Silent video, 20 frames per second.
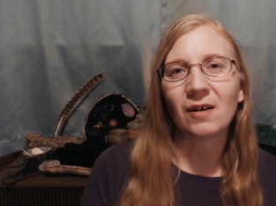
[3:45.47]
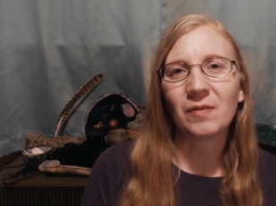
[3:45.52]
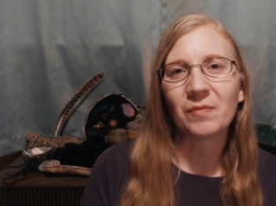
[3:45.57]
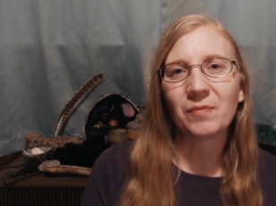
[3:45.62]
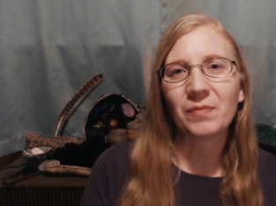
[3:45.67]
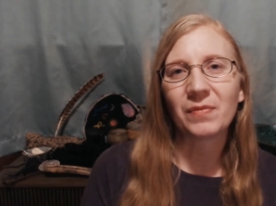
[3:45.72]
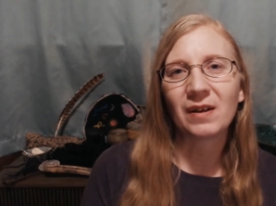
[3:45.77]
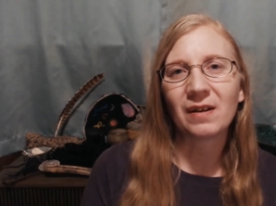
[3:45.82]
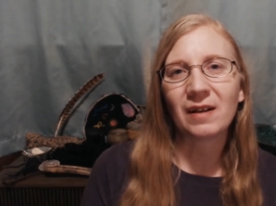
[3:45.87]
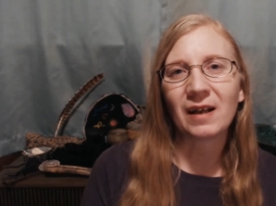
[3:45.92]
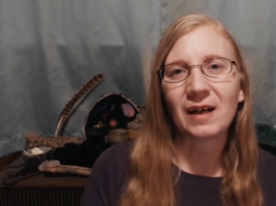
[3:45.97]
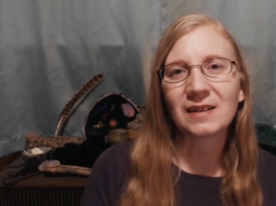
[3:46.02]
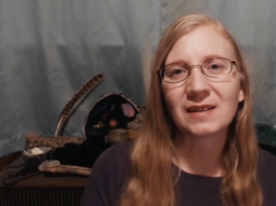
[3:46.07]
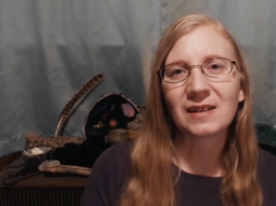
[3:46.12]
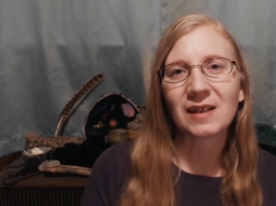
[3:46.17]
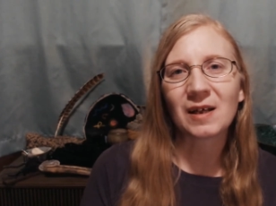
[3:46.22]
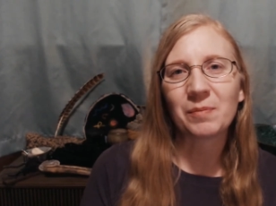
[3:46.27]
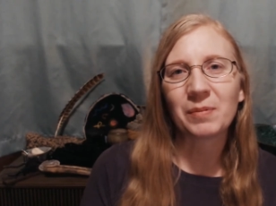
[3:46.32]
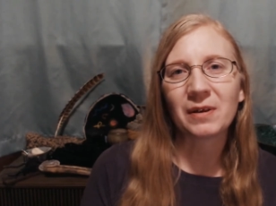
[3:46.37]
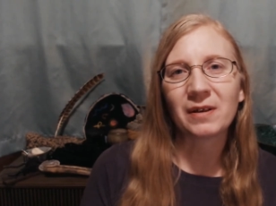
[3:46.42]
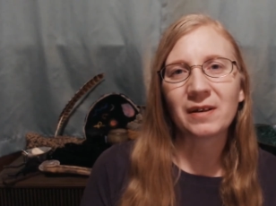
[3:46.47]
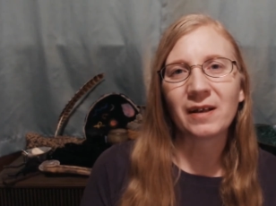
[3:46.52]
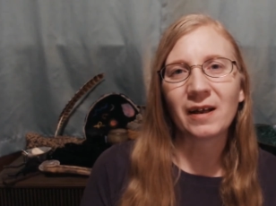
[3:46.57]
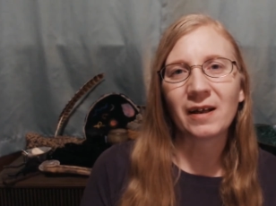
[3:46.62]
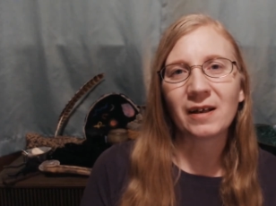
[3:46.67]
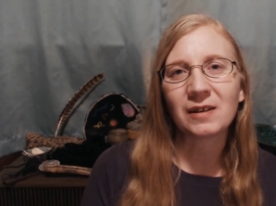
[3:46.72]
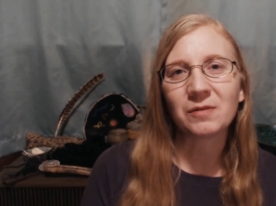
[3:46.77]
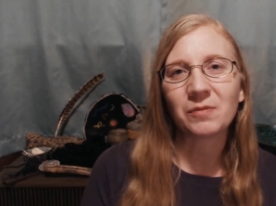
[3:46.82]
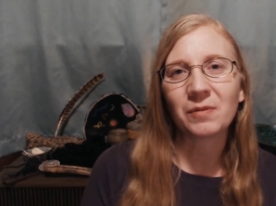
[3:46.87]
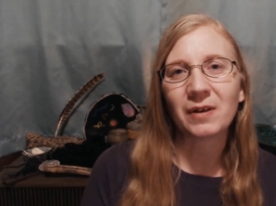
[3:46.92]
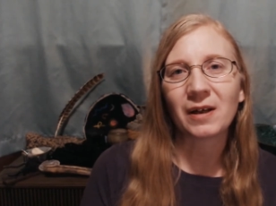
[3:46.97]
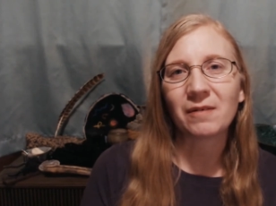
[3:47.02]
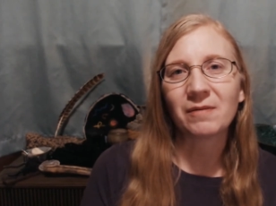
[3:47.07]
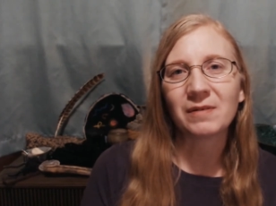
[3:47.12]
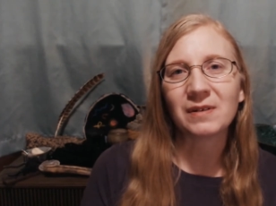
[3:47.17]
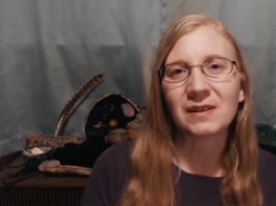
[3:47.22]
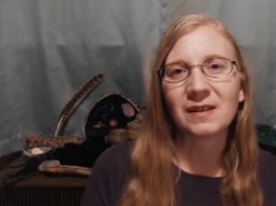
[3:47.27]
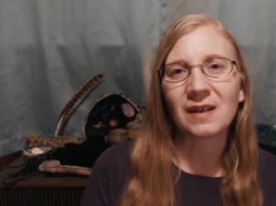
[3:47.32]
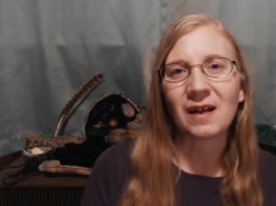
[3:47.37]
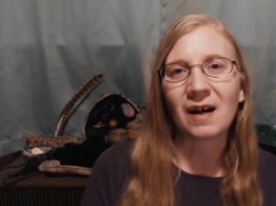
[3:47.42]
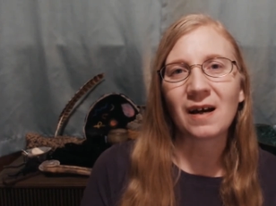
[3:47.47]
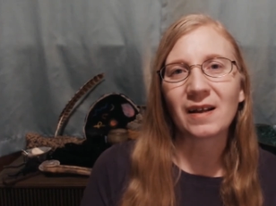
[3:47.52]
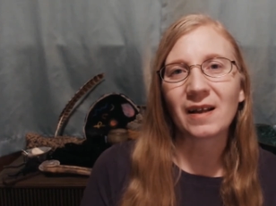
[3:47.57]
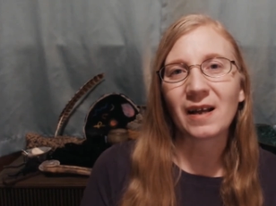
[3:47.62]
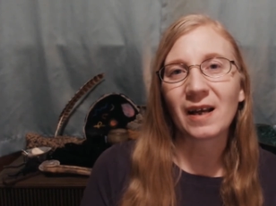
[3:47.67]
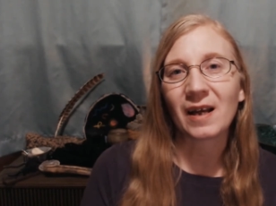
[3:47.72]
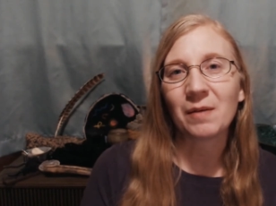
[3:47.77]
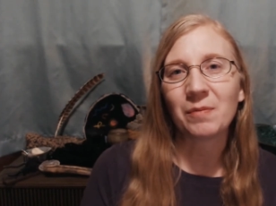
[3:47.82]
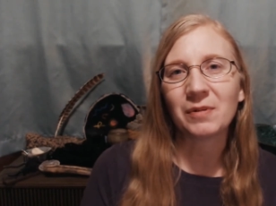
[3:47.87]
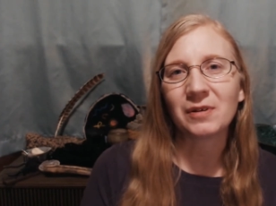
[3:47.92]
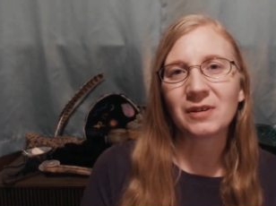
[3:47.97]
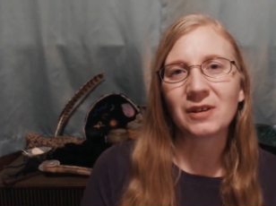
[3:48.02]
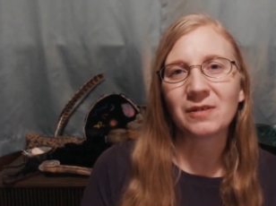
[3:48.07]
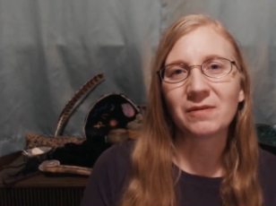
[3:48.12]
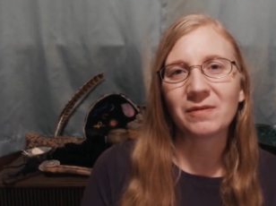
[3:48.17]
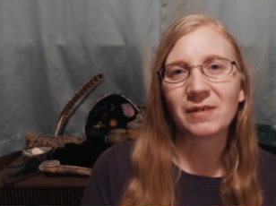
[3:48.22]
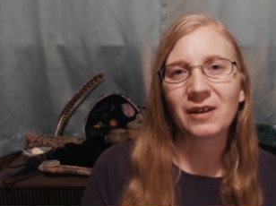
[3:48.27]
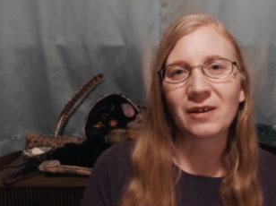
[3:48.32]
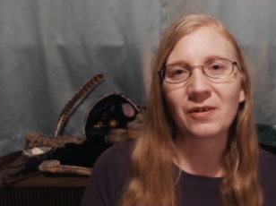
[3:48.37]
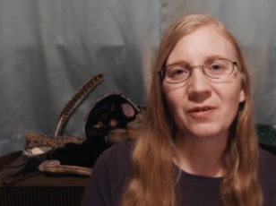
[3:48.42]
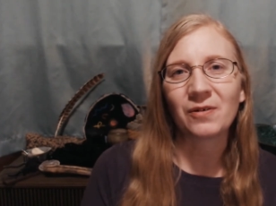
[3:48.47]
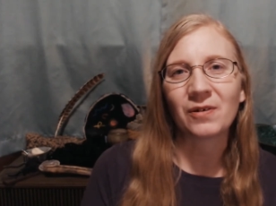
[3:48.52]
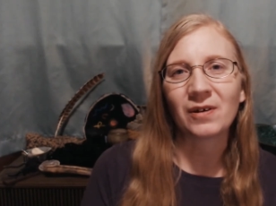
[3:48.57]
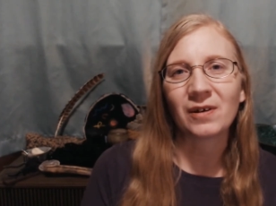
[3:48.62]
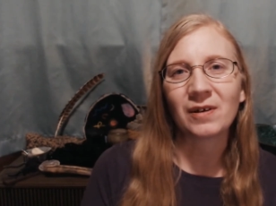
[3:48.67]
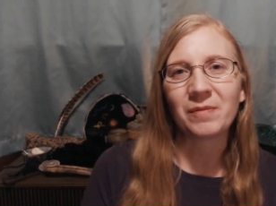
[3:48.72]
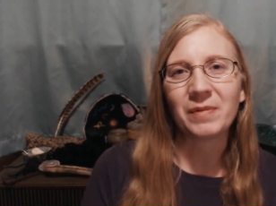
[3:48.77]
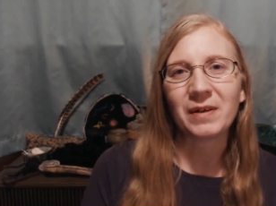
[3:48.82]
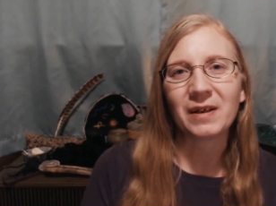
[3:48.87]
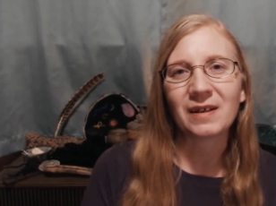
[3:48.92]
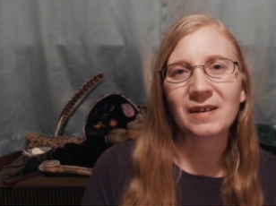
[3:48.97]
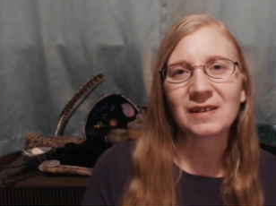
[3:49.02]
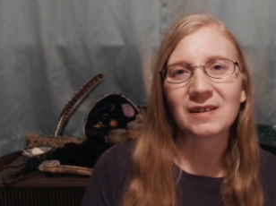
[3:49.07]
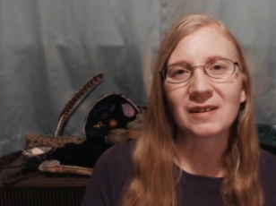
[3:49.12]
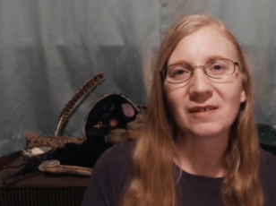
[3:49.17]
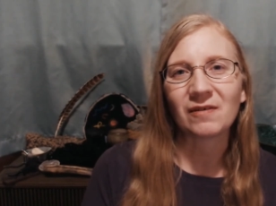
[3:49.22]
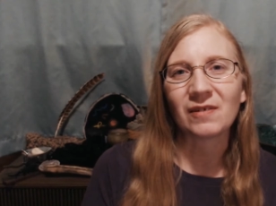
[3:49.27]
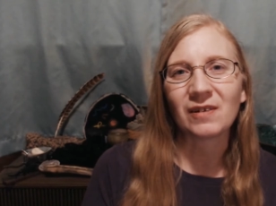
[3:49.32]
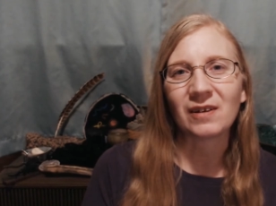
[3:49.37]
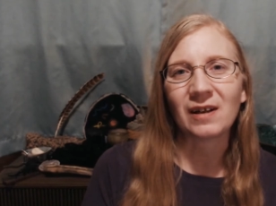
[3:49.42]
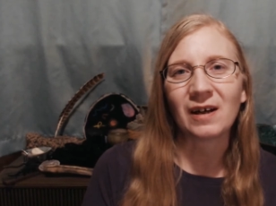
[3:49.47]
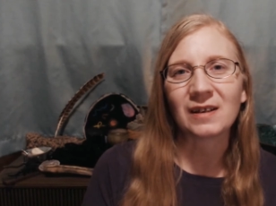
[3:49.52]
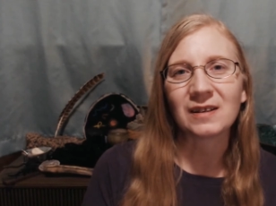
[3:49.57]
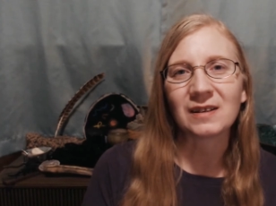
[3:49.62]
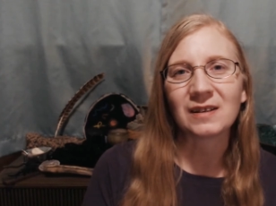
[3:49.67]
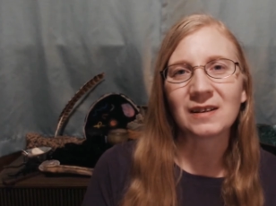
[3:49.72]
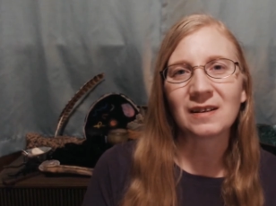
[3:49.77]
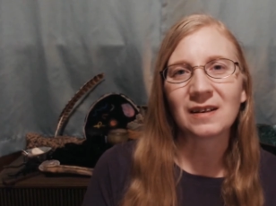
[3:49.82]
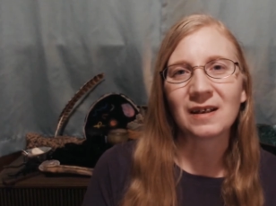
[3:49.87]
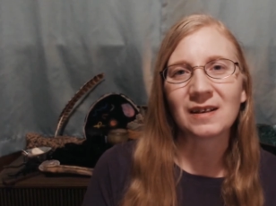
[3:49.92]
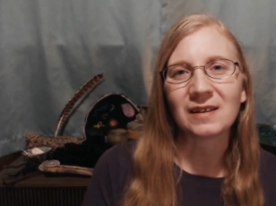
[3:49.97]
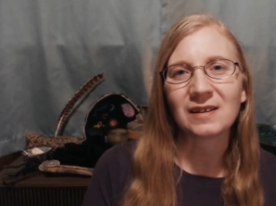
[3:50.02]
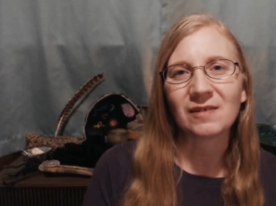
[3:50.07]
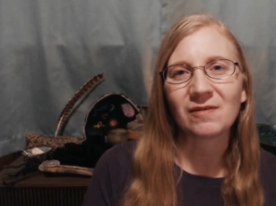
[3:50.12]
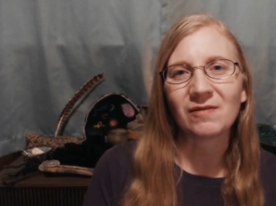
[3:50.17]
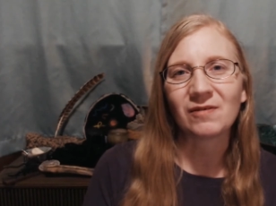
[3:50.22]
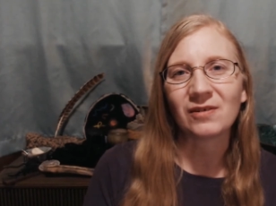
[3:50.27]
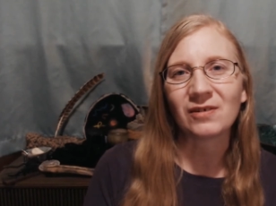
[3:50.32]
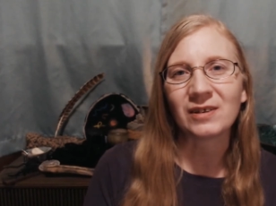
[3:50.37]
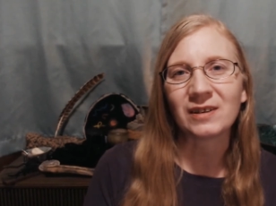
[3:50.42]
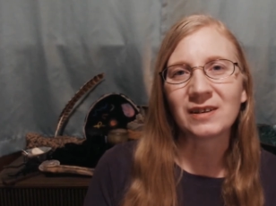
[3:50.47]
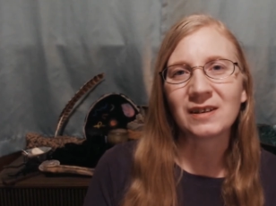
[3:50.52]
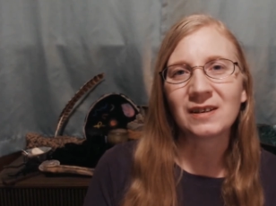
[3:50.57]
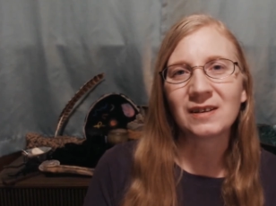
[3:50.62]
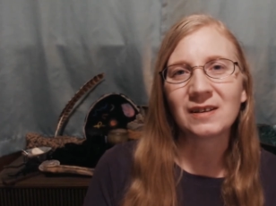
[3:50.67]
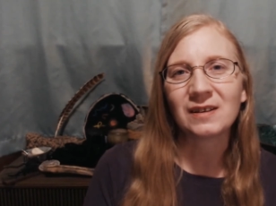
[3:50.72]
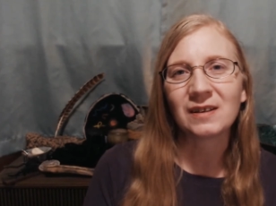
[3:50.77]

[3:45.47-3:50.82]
the last couple of days when I was not able to record because of lots and lots of noises